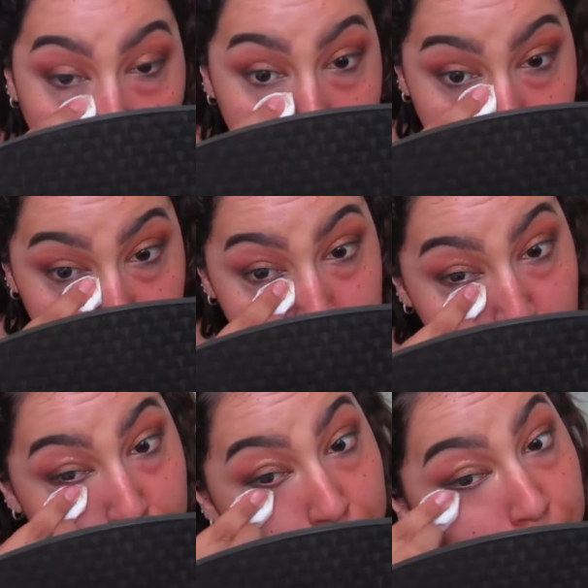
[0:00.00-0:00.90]
My skin's
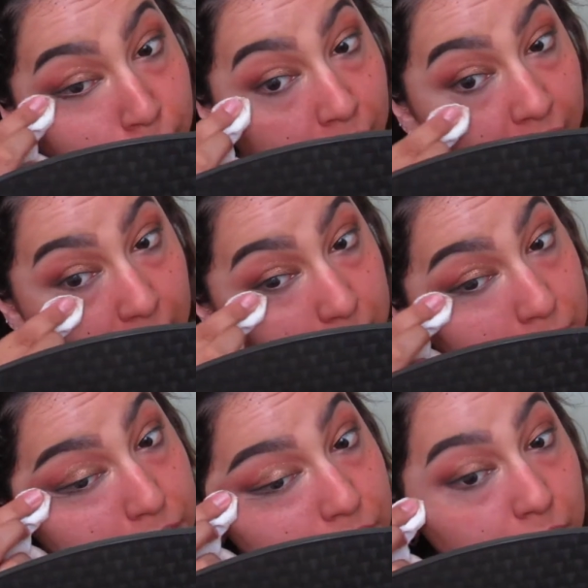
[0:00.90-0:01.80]
already primed,
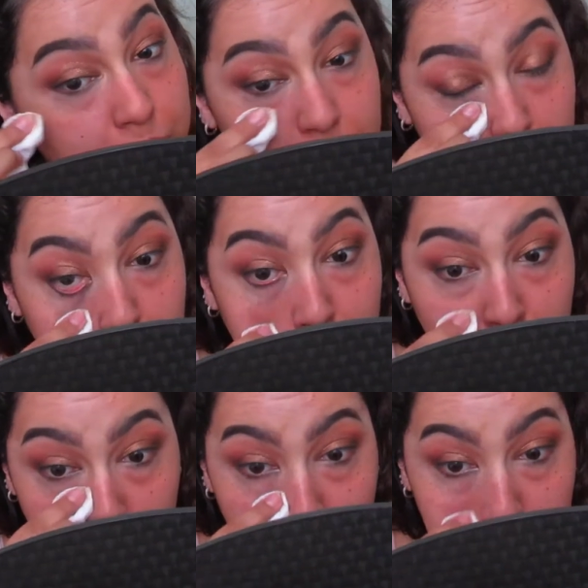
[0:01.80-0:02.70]
so I'm just gonna
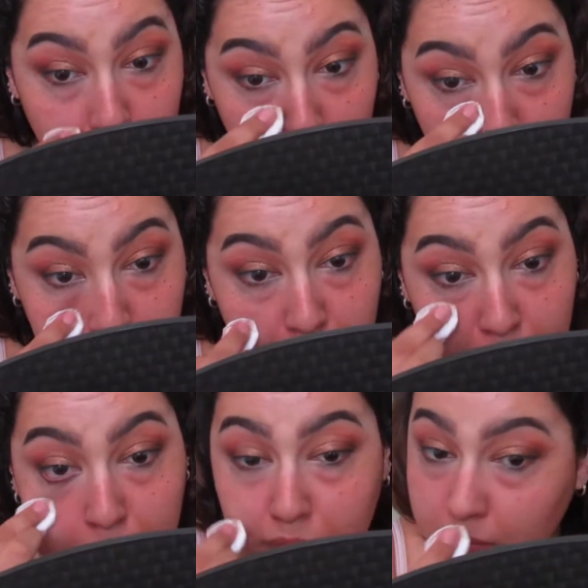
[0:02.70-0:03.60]
go ahead right
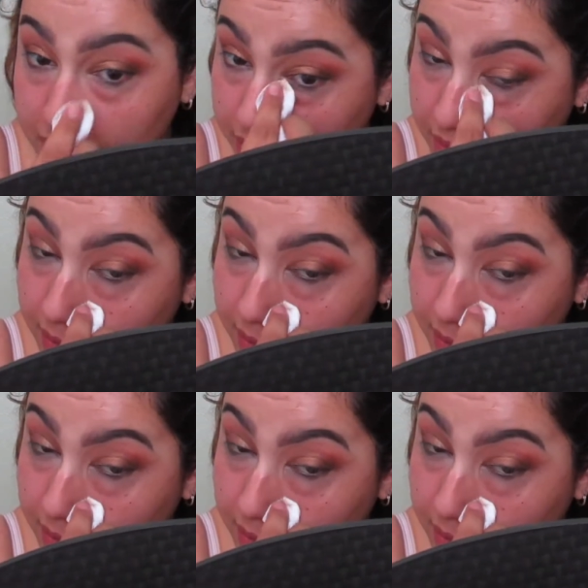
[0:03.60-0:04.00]
in with